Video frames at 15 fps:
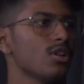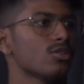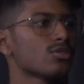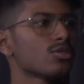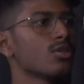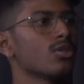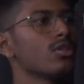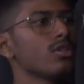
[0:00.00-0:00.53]

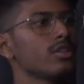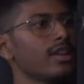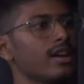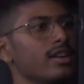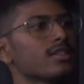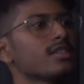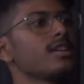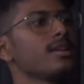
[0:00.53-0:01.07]
So that
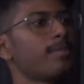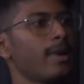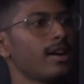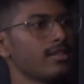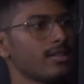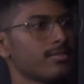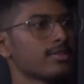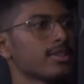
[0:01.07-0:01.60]
doesn't
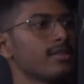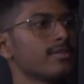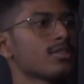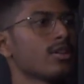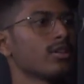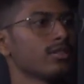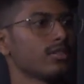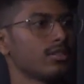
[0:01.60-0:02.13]
depend themselves
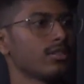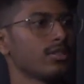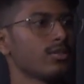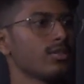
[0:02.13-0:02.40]
on,